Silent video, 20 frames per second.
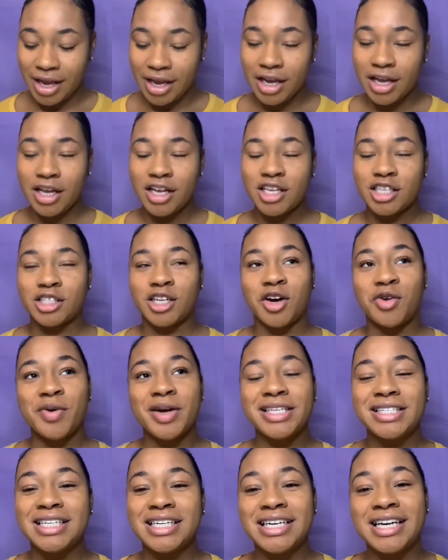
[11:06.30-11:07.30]
So I went
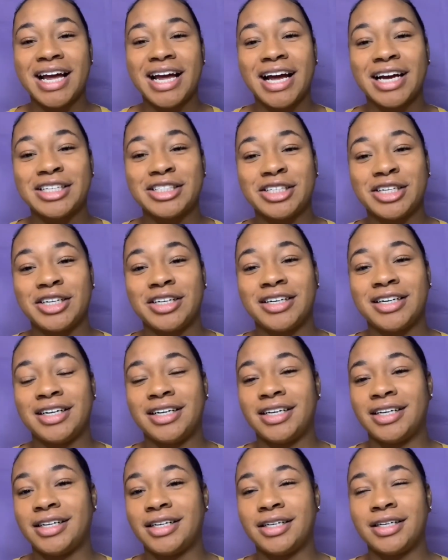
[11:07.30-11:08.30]
to the doctor.
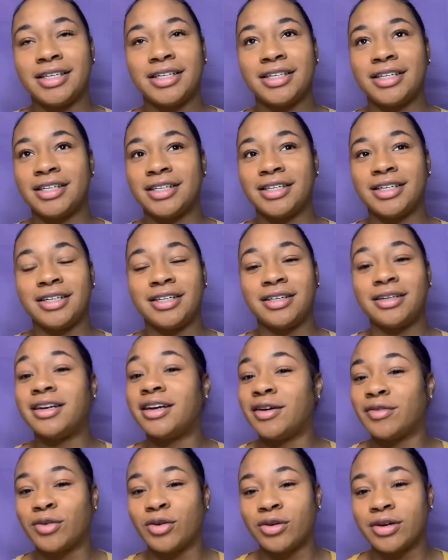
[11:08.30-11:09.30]

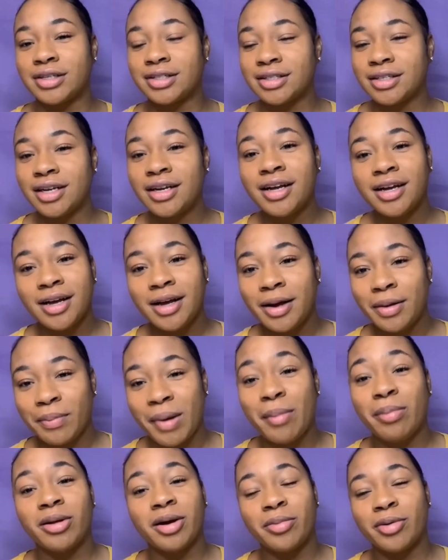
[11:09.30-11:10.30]
Of course, my
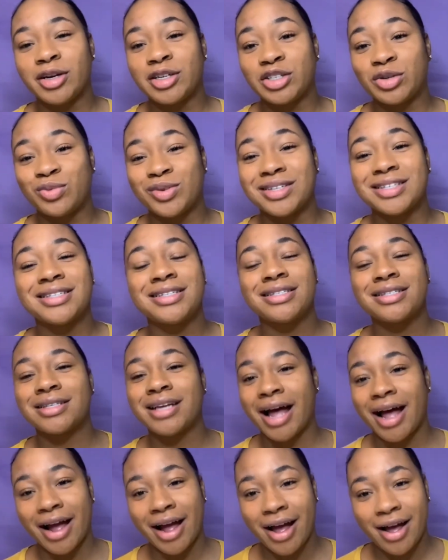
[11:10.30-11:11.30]
blood pressure was
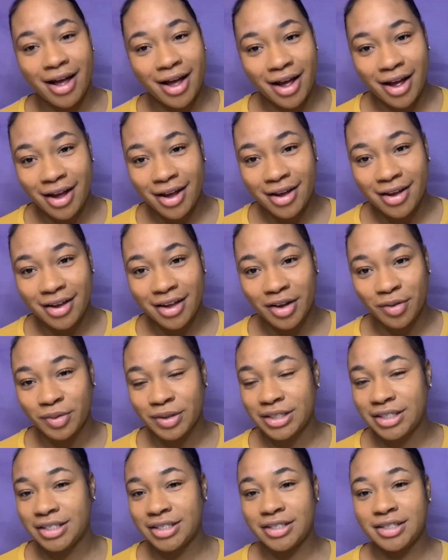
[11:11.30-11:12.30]
sky high. It
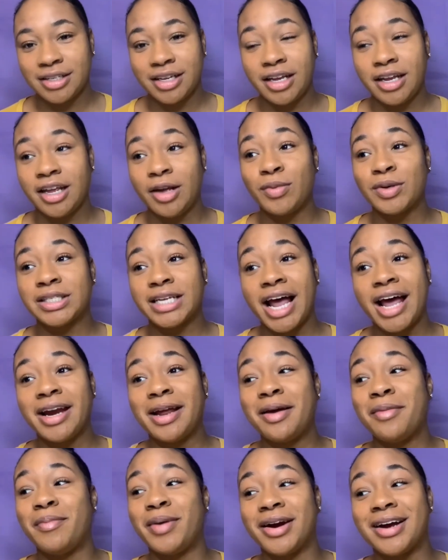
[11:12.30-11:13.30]
was kind of
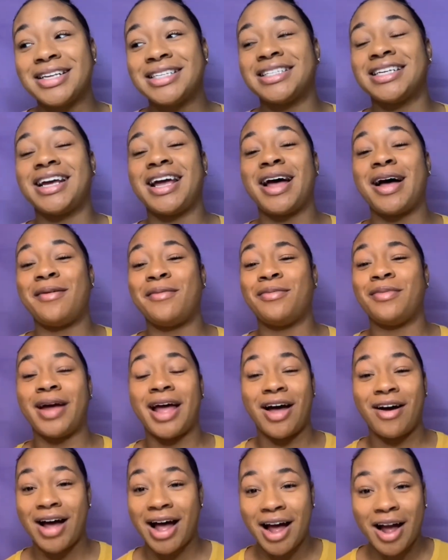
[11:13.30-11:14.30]
embarrassing how
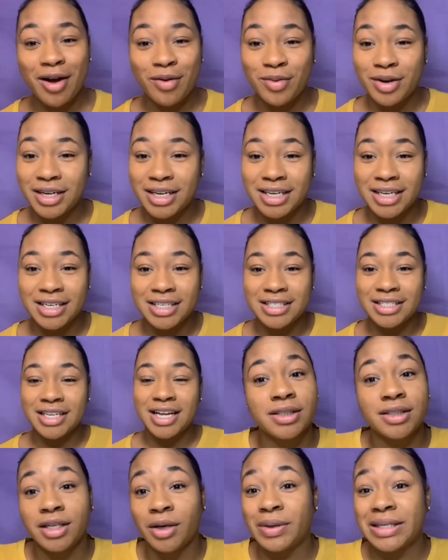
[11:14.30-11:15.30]
high it was.
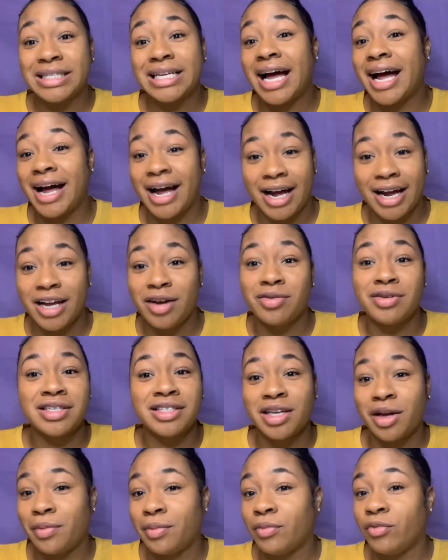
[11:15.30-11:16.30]
It was high. It was
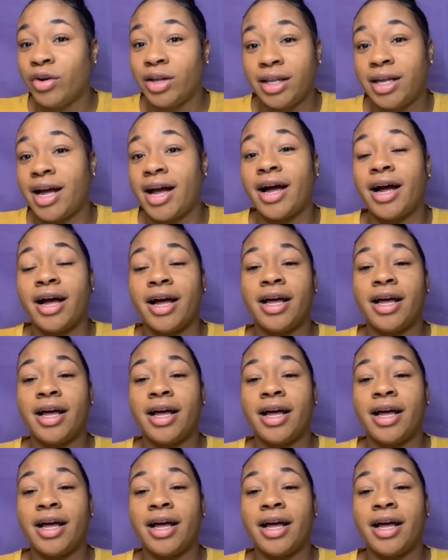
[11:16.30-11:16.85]
something really high.